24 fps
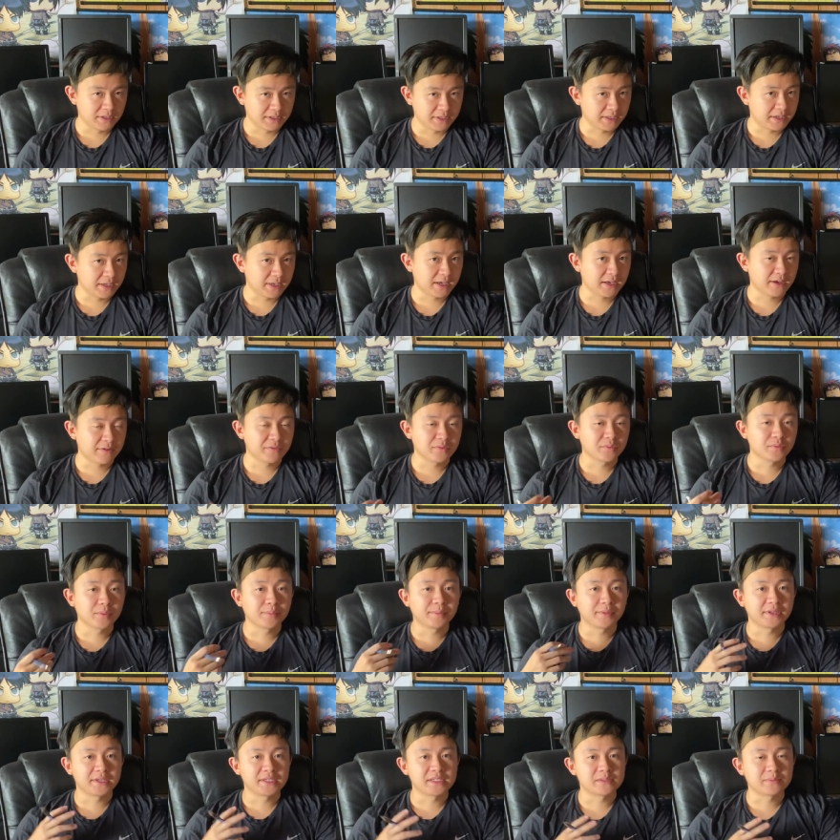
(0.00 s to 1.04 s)
I haven't
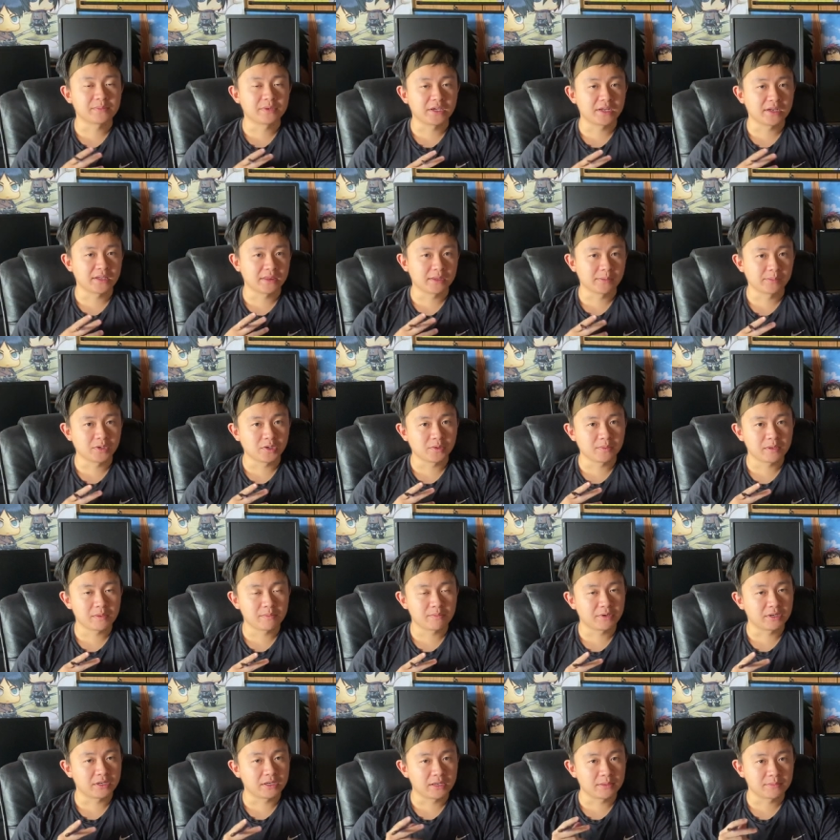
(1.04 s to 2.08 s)
replaced mine at the moment,
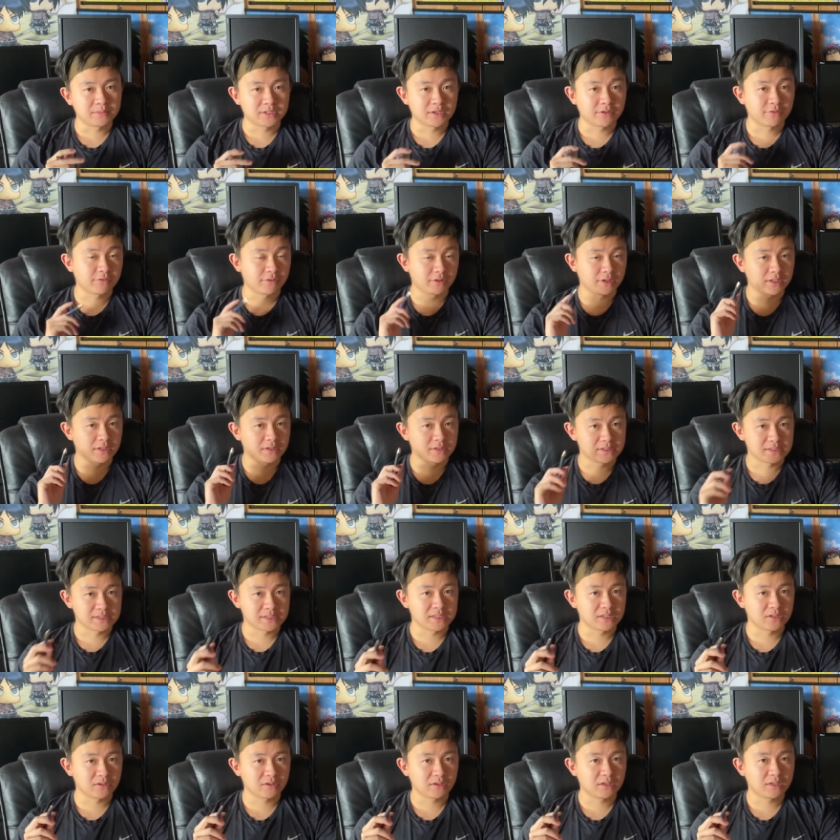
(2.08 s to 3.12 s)
but I'm definitely
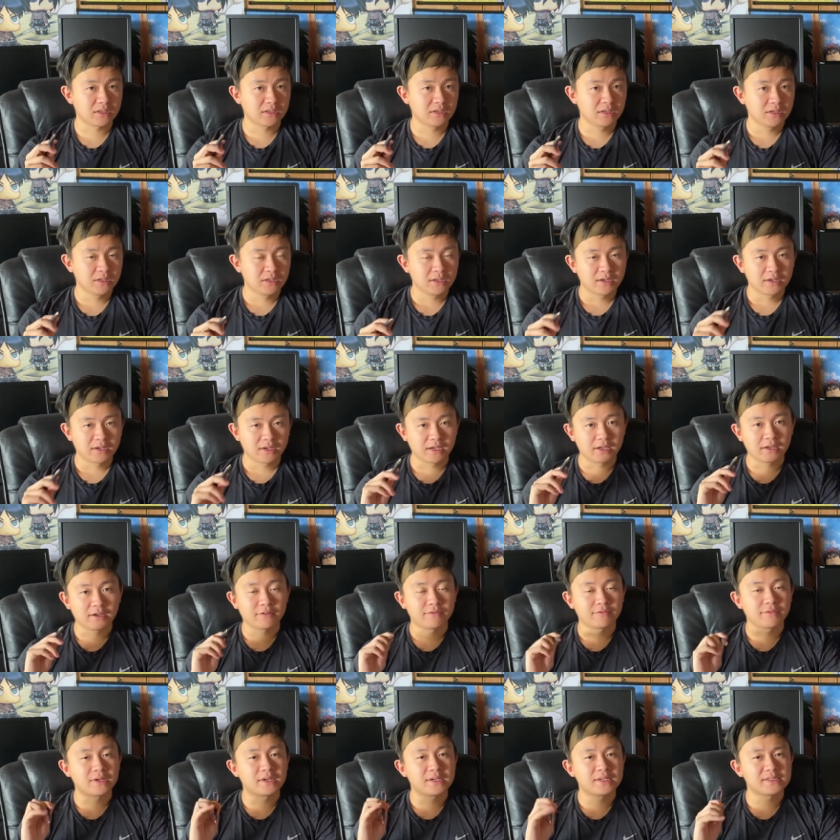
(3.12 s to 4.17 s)
considering it. I
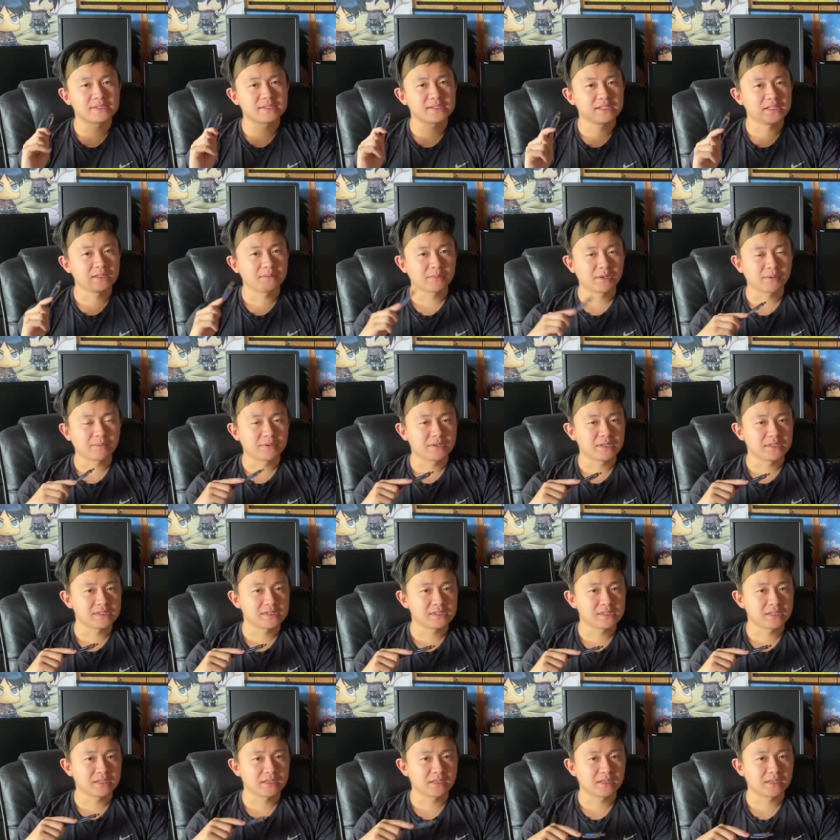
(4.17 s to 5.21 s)
have not seen my
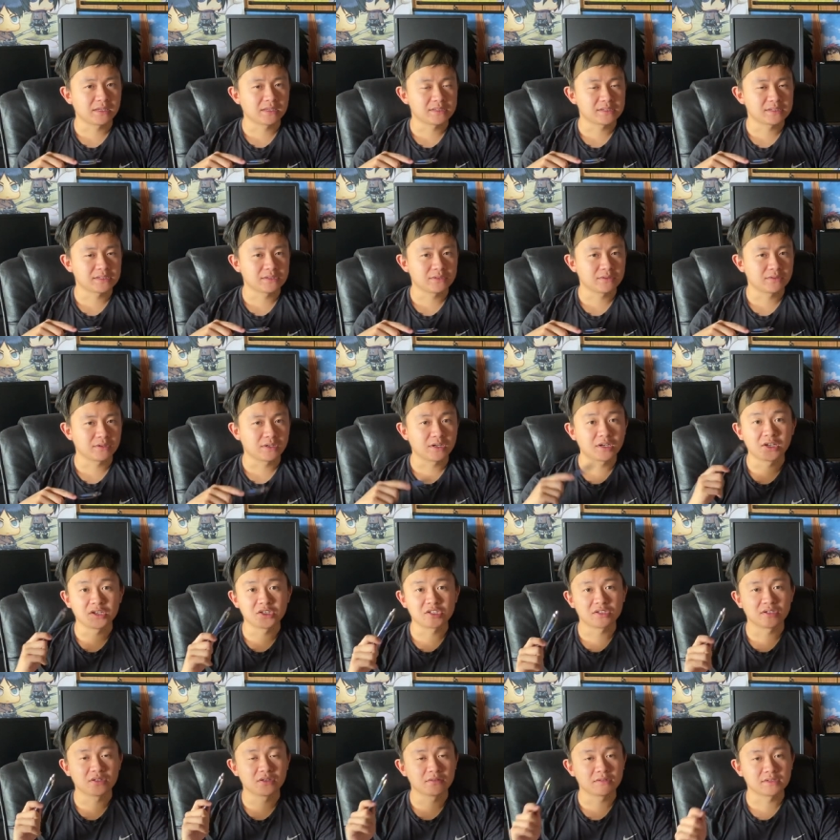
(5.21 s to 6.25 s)
PC get to
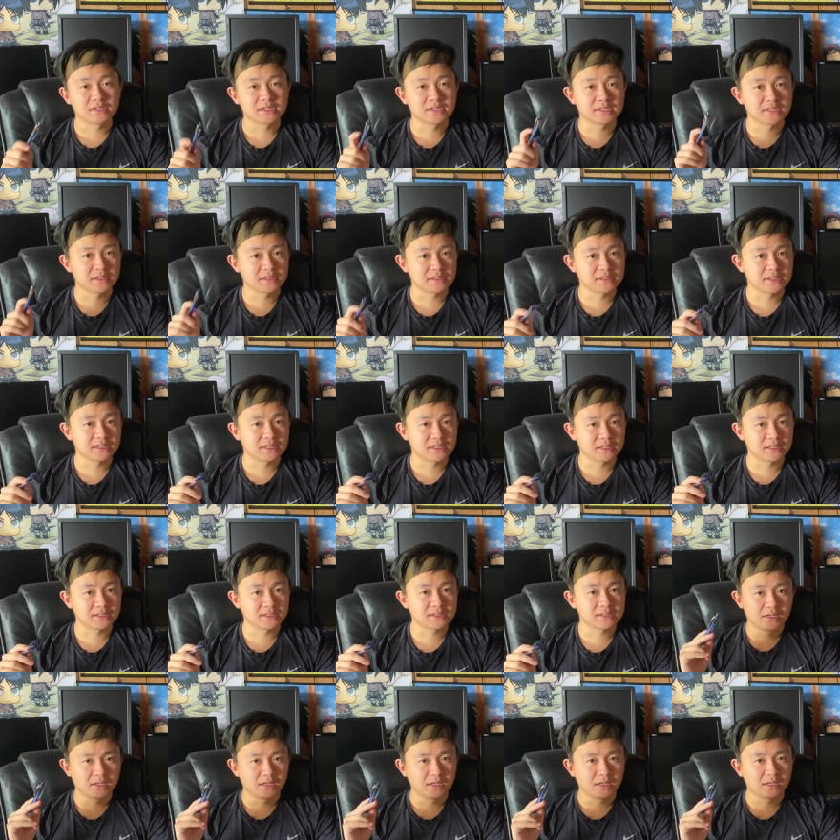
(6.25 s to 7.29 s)
100 degrees
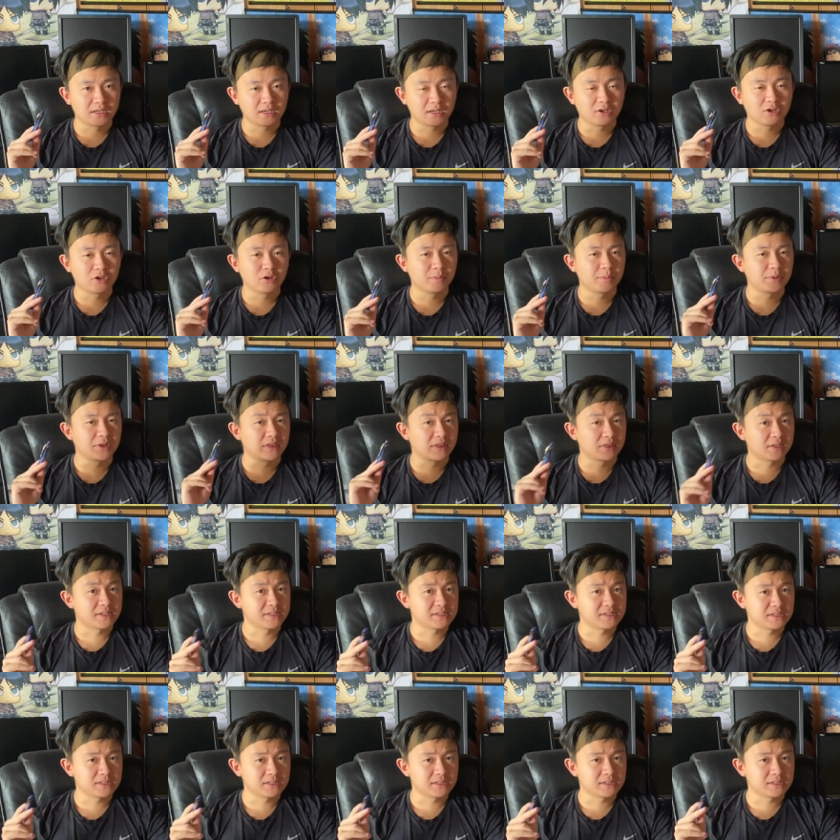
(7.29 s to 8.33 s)
Celsius, and I hope it
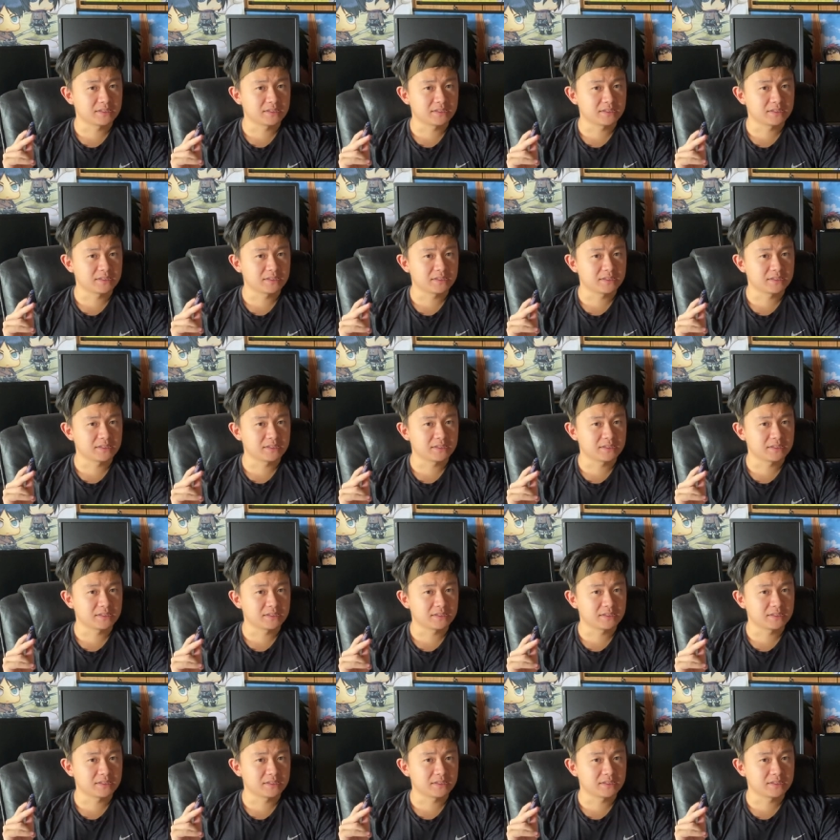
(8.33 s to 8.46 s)
doesn't.